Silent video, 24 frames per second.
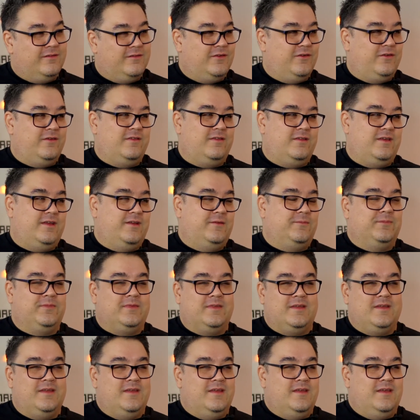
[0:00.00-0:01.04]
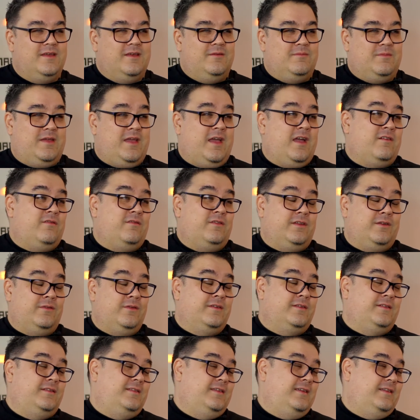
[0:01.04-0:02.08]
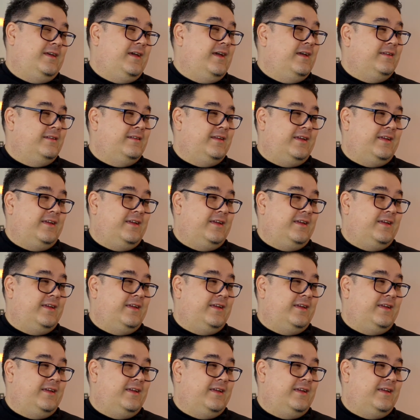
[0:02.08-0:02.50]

sort of thing. But yeah, I really wanted to see that. And